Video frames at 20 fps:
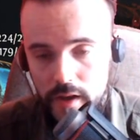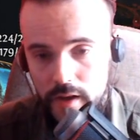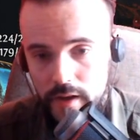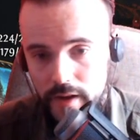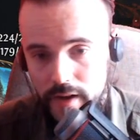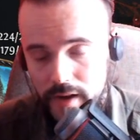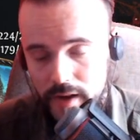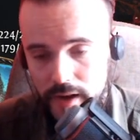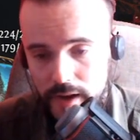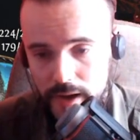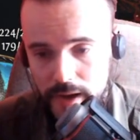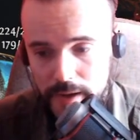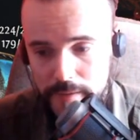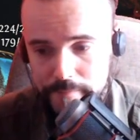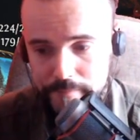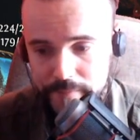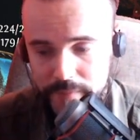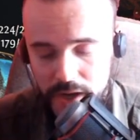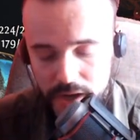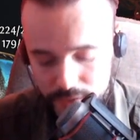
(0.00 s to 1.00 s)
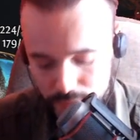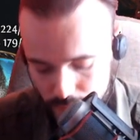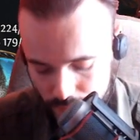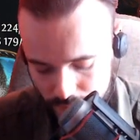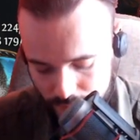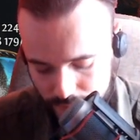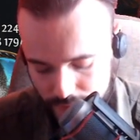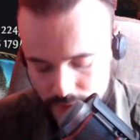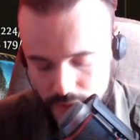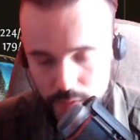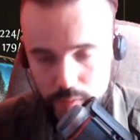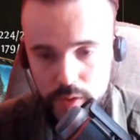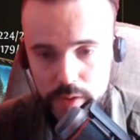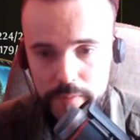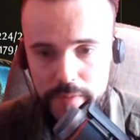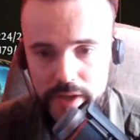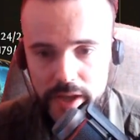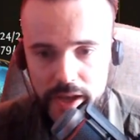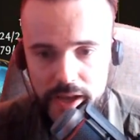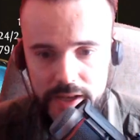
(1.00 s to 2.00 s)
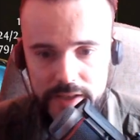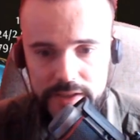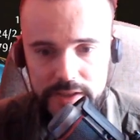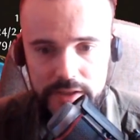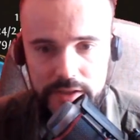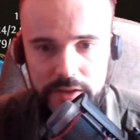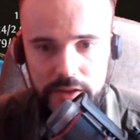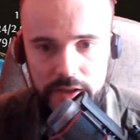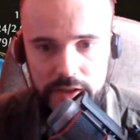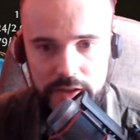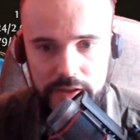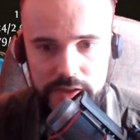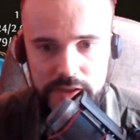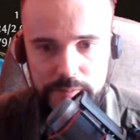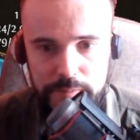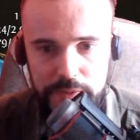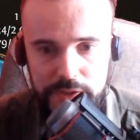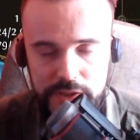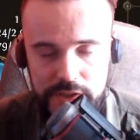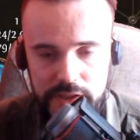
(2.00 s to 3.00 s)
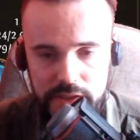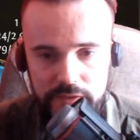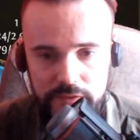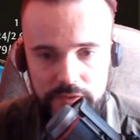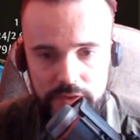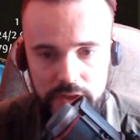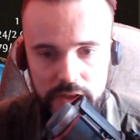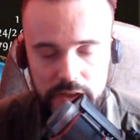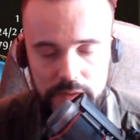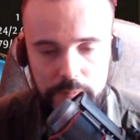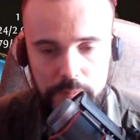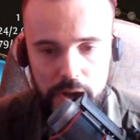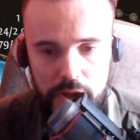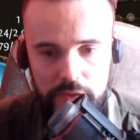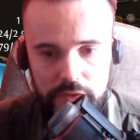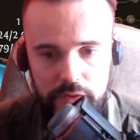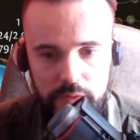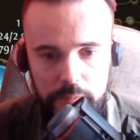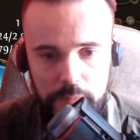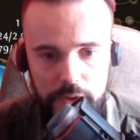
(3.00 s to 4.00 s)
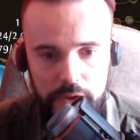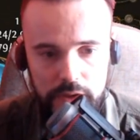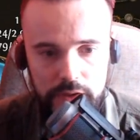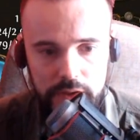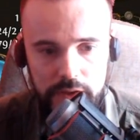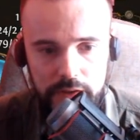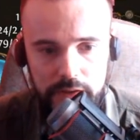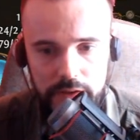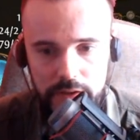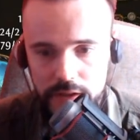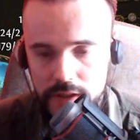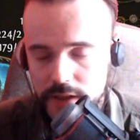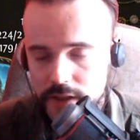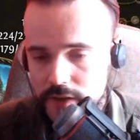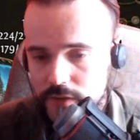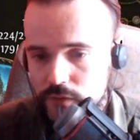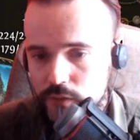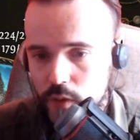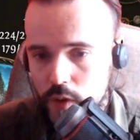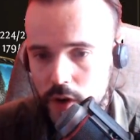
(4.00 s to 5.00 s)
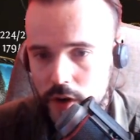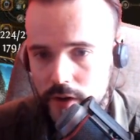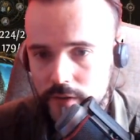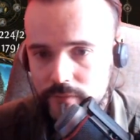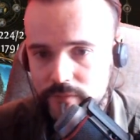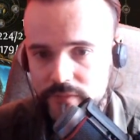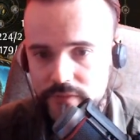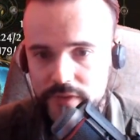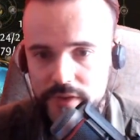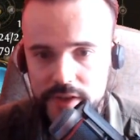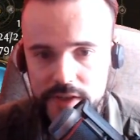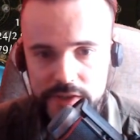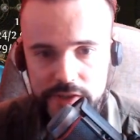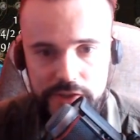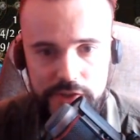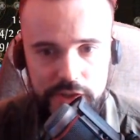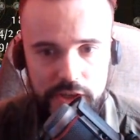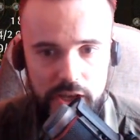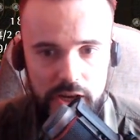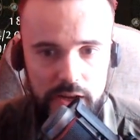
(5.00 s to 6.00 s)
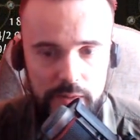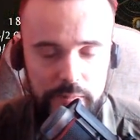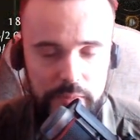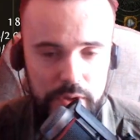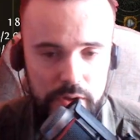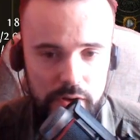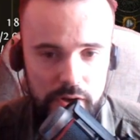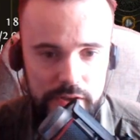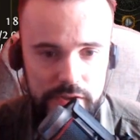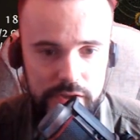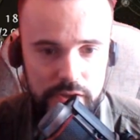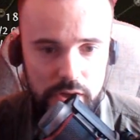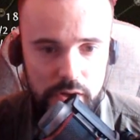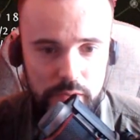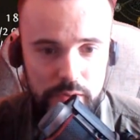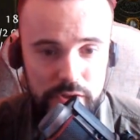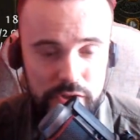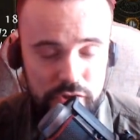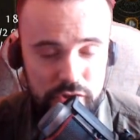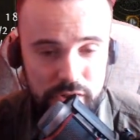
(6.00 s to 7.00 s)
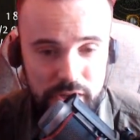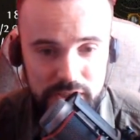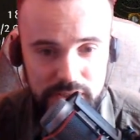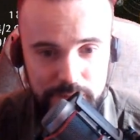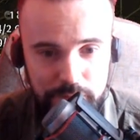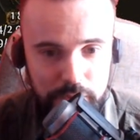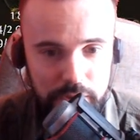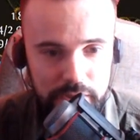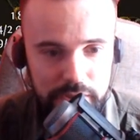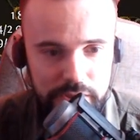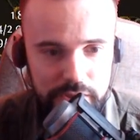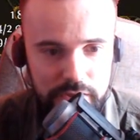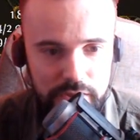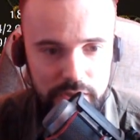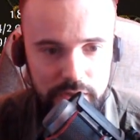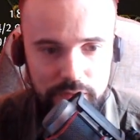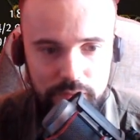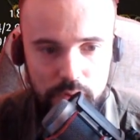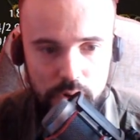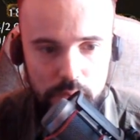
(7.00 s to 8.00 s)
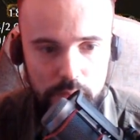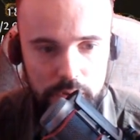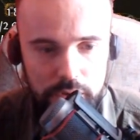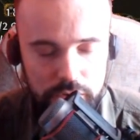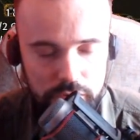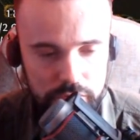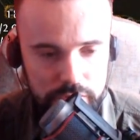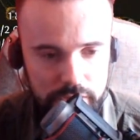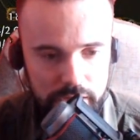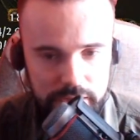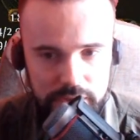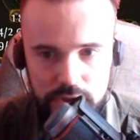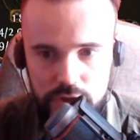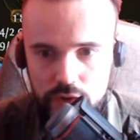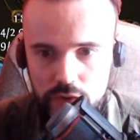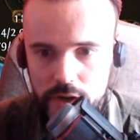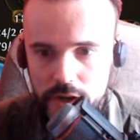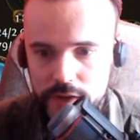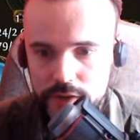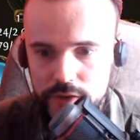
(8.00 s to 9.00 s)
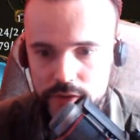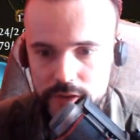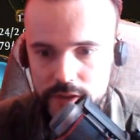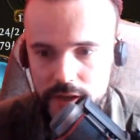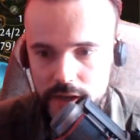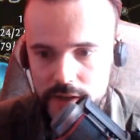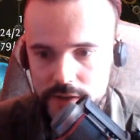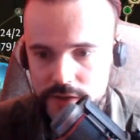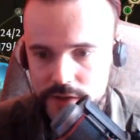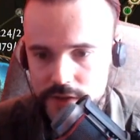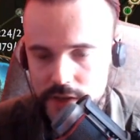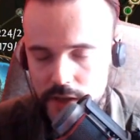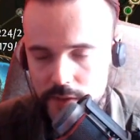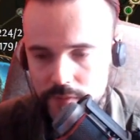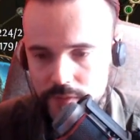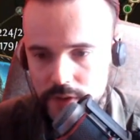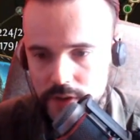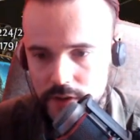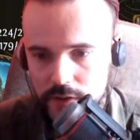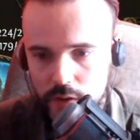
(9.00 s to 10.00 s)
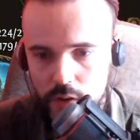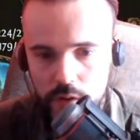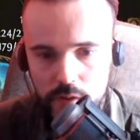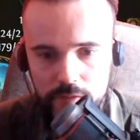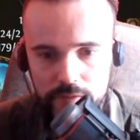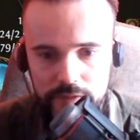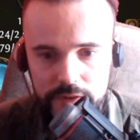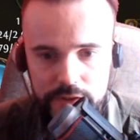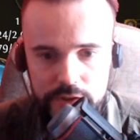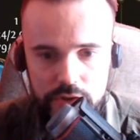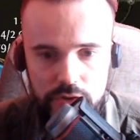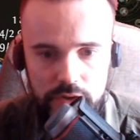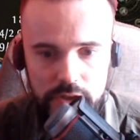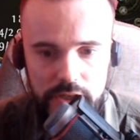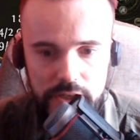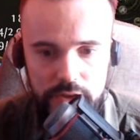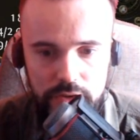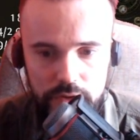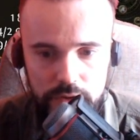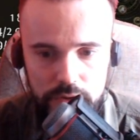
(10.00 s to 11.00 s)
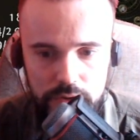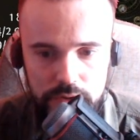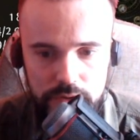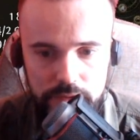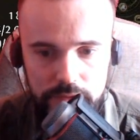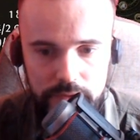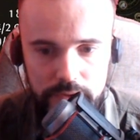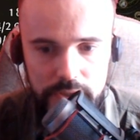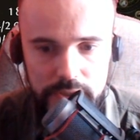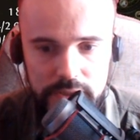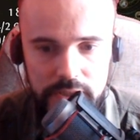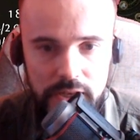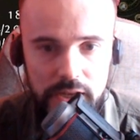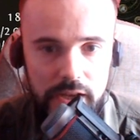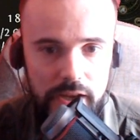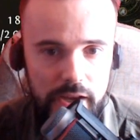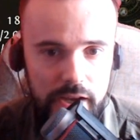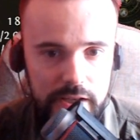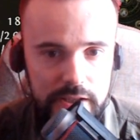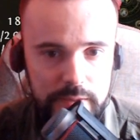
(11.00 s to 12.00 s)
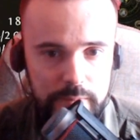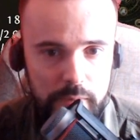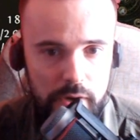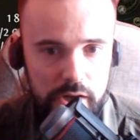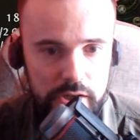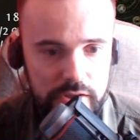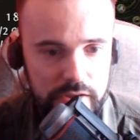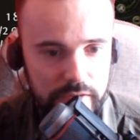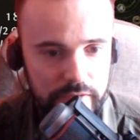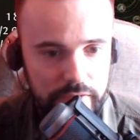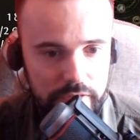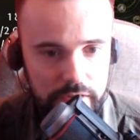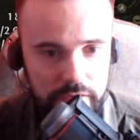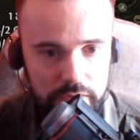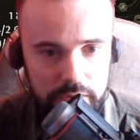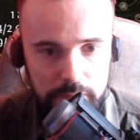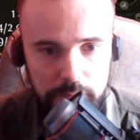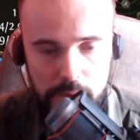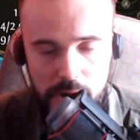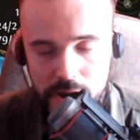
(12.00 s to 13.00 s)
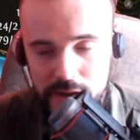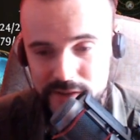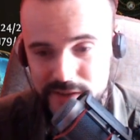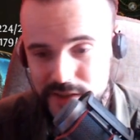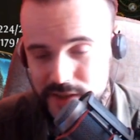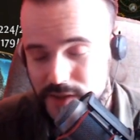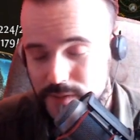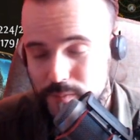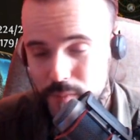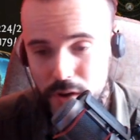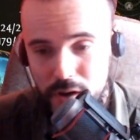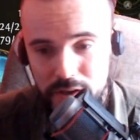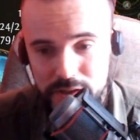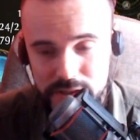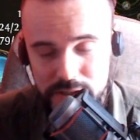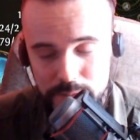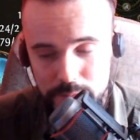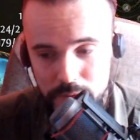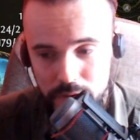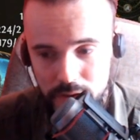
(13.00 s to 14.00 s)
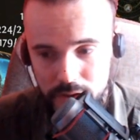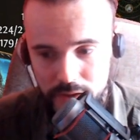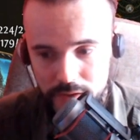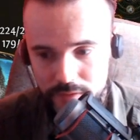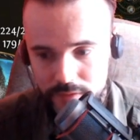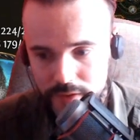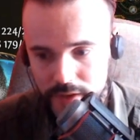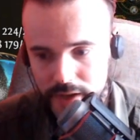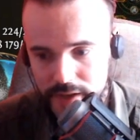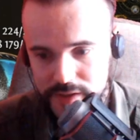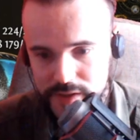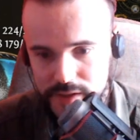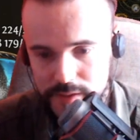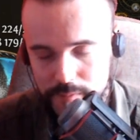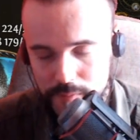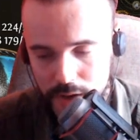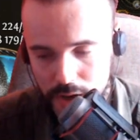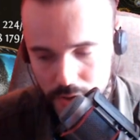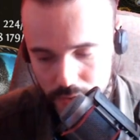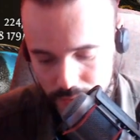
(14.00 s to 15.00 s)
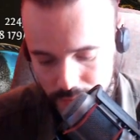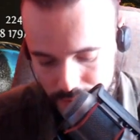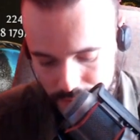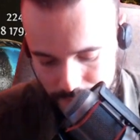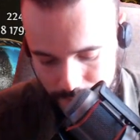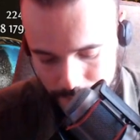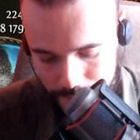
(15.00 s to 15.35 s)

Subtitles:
I don't think I will be adding like a specific path of building link for this setup, because you know it's just pretty straightforward. You just try to get something off the tree in order to fit as much Fevered Minds as possible, and that's about it.